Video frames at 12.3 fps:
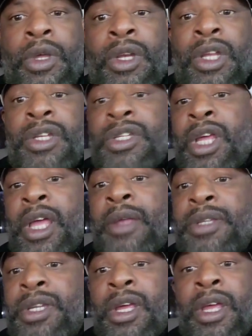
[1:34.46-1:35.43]
and then say
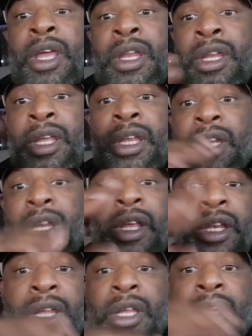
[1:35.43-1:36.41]
I say and then
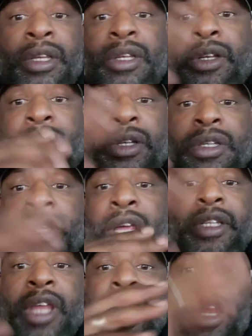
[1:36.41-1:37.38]
and then
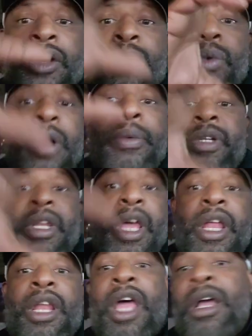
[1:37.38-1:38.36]
take that and run with
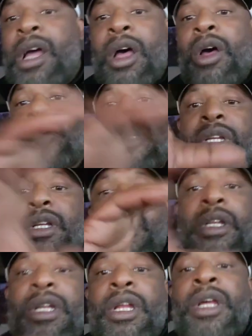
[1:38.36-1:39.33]
that like oh da da
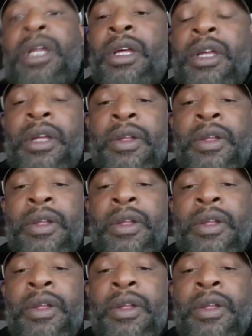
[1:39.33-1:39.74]
da da da.